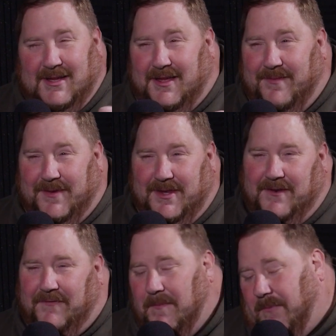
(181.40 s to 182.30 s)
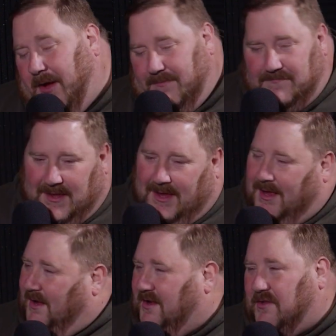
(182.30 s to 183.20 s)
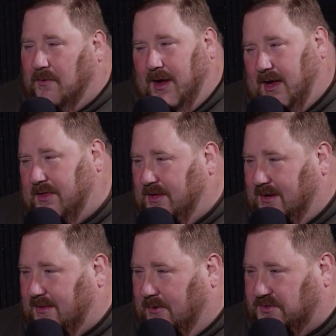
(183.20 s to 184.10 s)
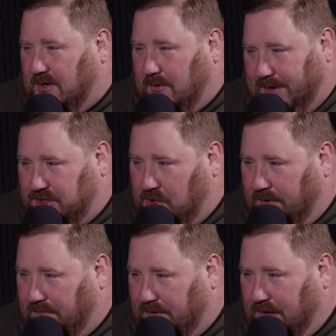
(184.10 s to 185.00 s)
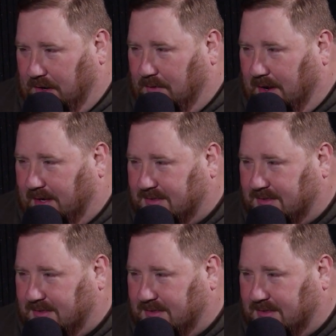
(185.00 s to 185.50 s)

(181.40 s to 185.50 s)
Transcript: could have been different. But either way, I think that was a great showing for the U.S.